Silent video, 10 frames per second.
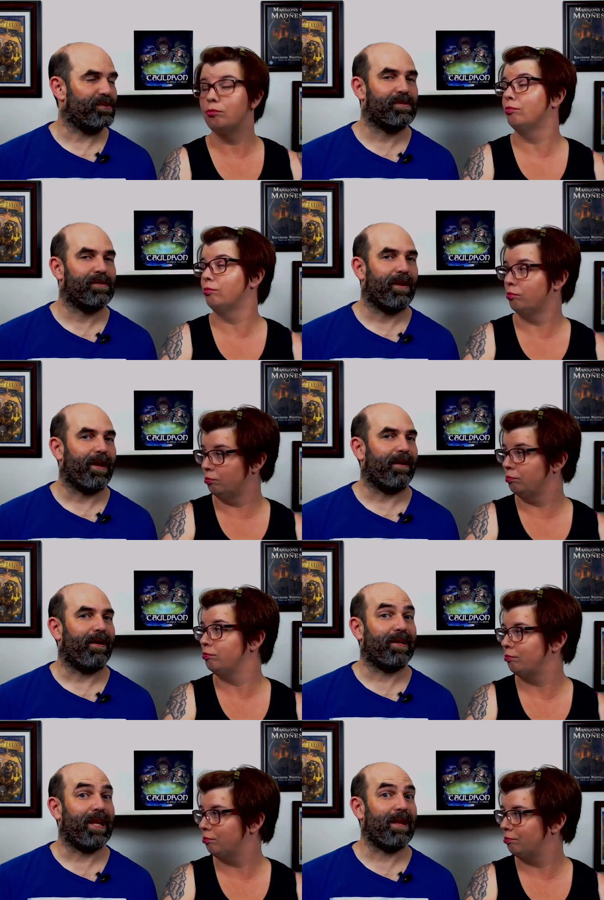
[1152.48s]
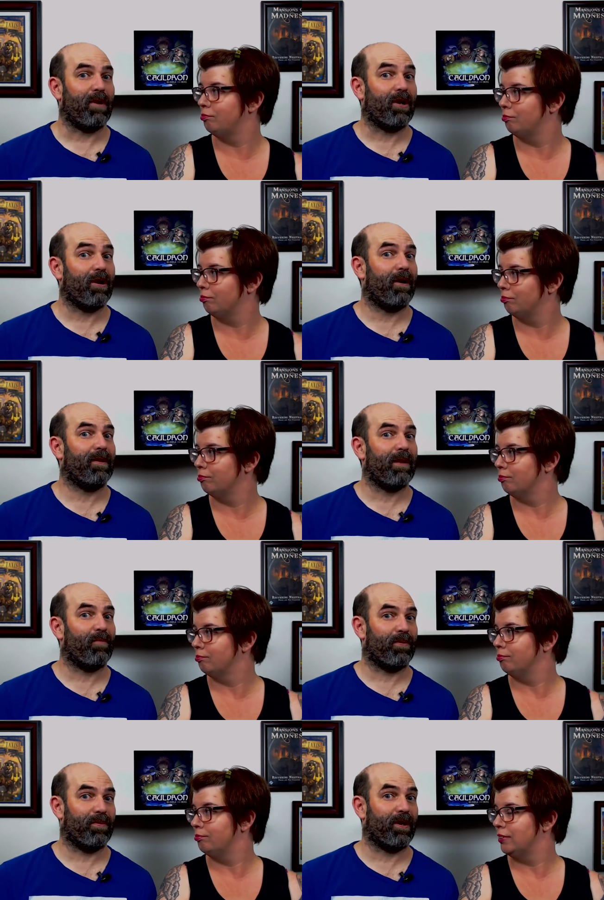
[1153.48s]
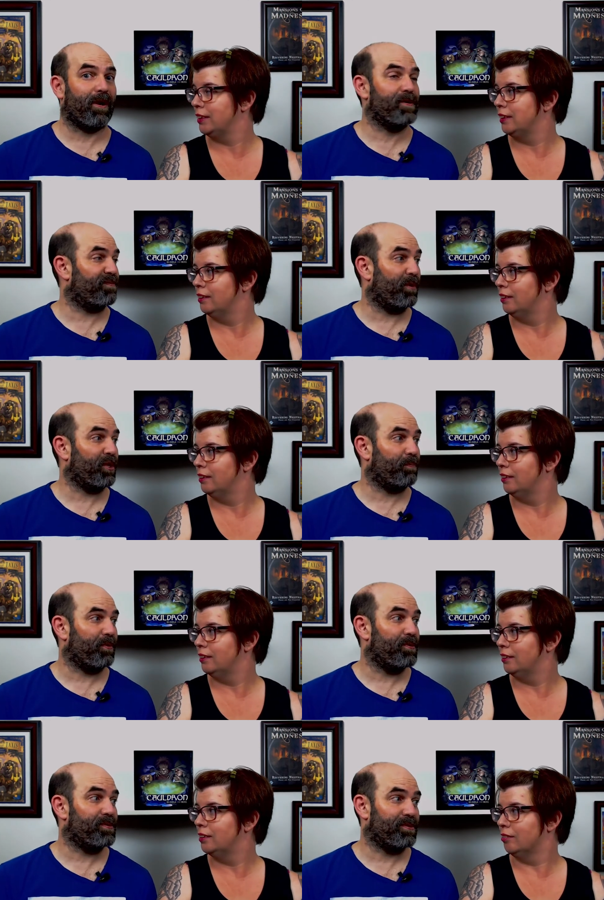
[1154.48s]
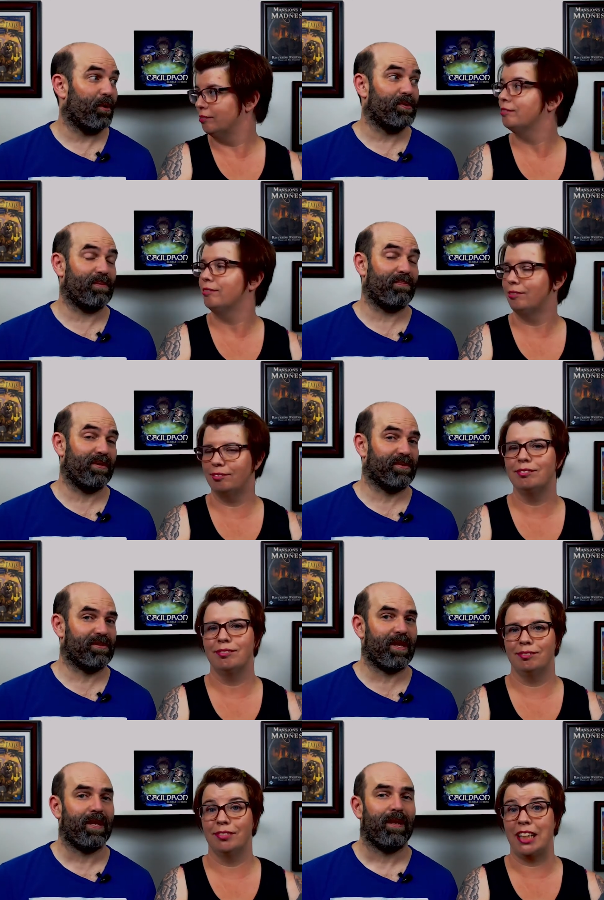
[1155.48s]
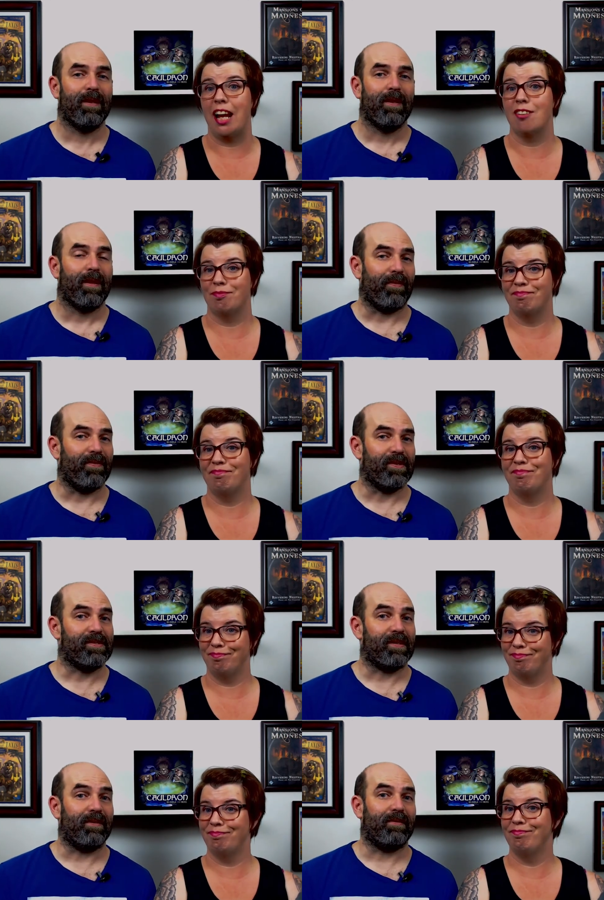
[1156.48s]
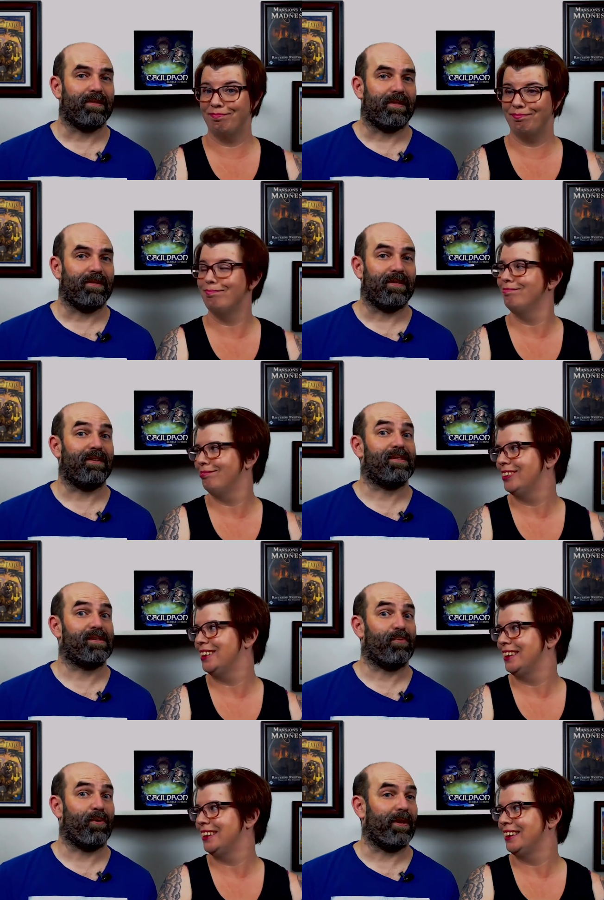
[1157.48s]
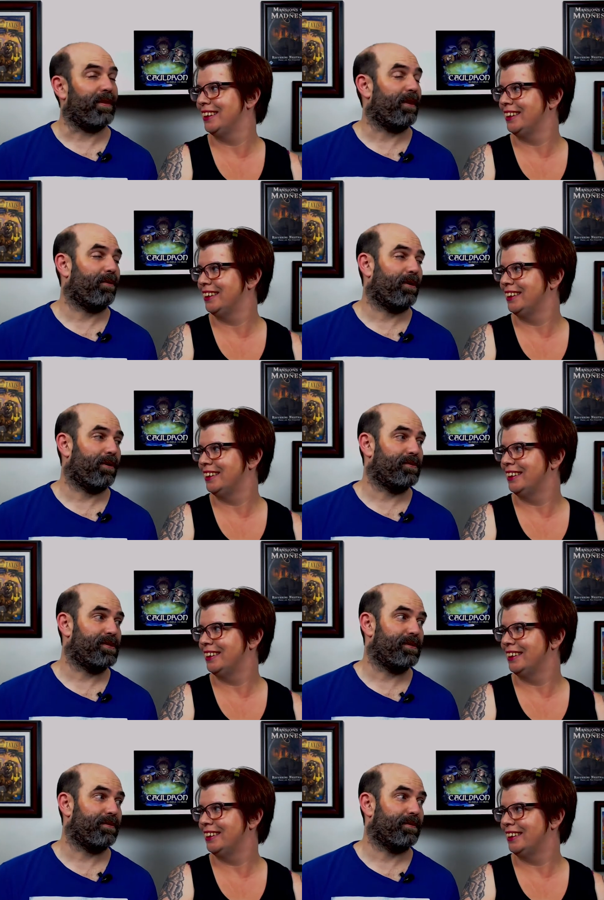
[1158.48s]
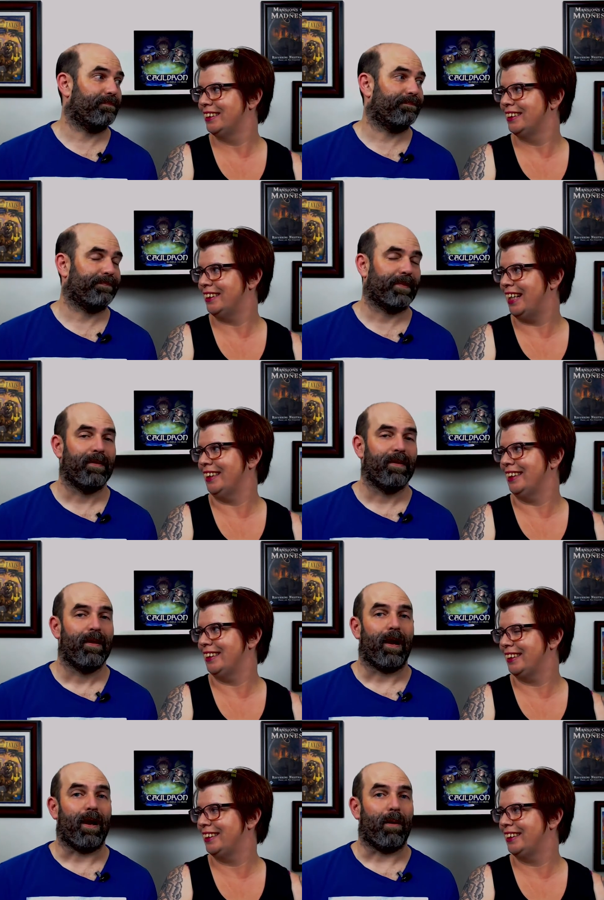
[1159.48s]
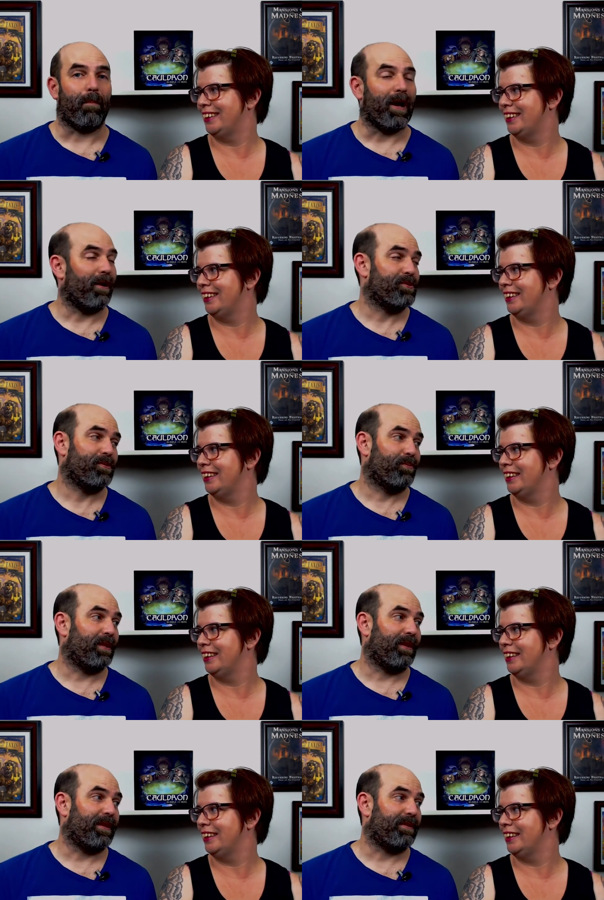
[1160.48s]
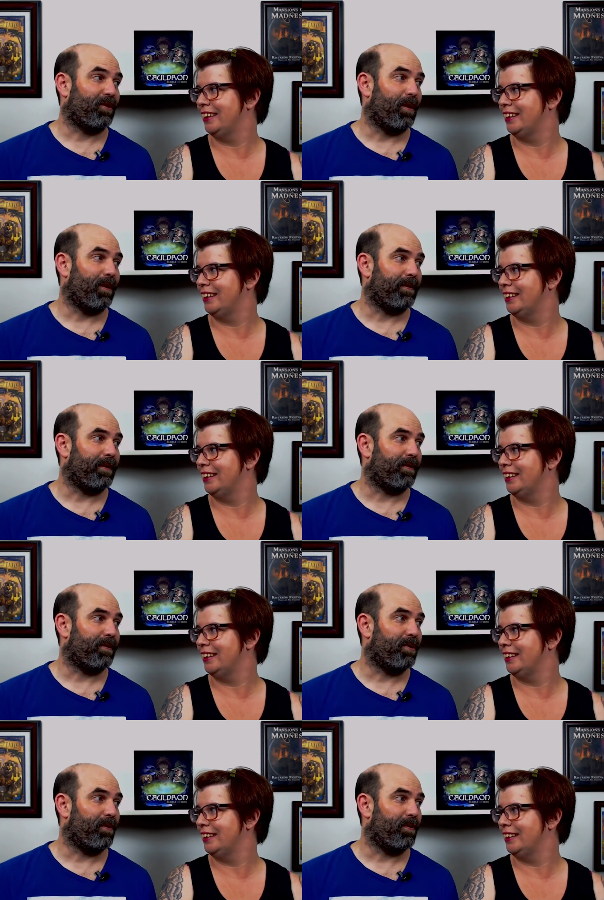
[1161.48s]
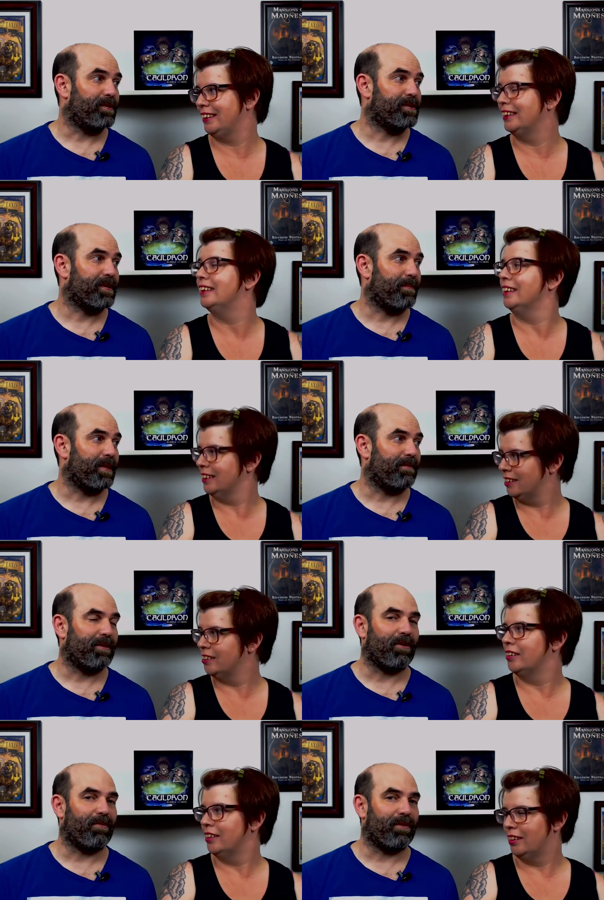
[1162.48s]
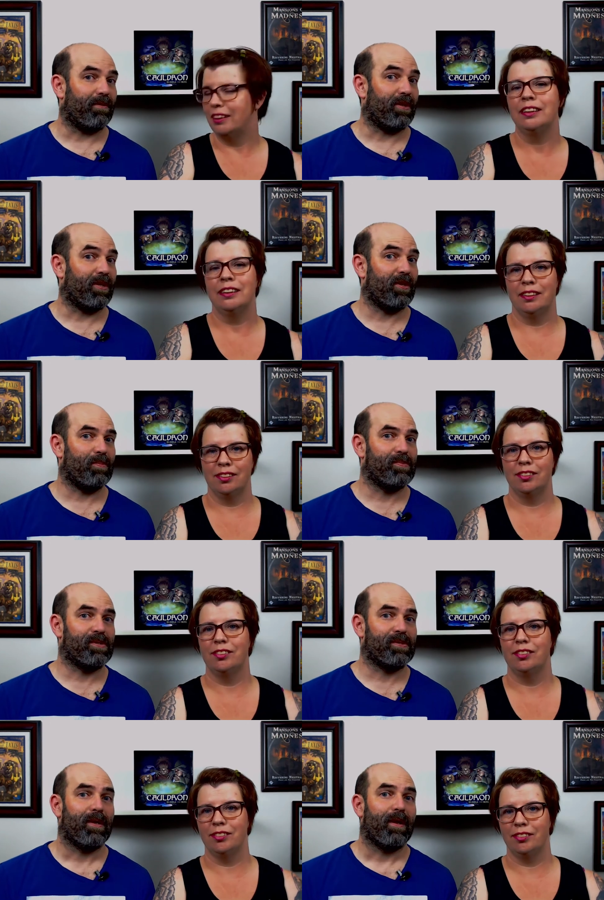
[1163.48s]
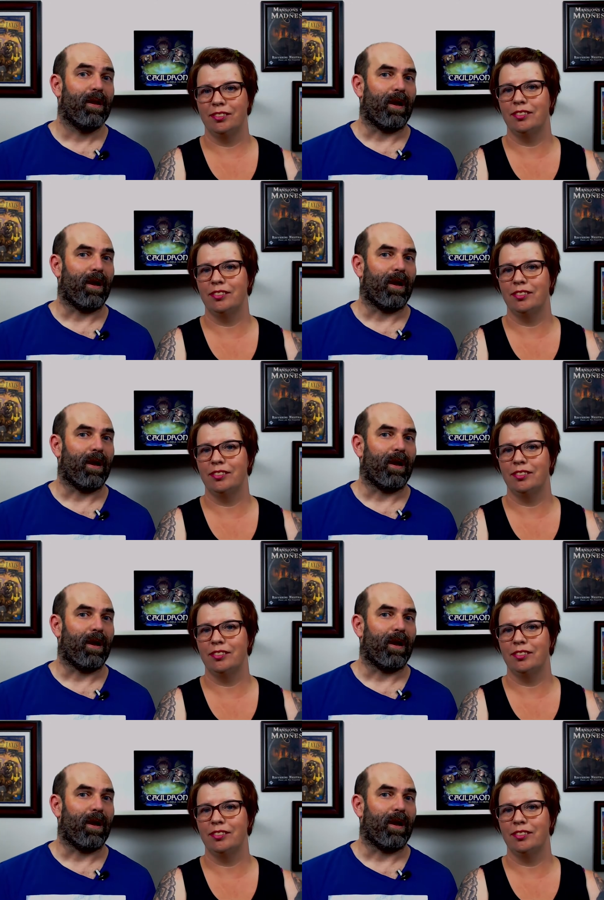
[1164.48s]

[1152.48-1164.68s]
Speaker 1: uses. Mm -hmm. a, a, game, a card game where the cards have multiple uses always appeals to me, and this didn't didn't disappoint in that regards either. Nice. Um, I also really like the quality of the components. I mean, you know, the, the cubes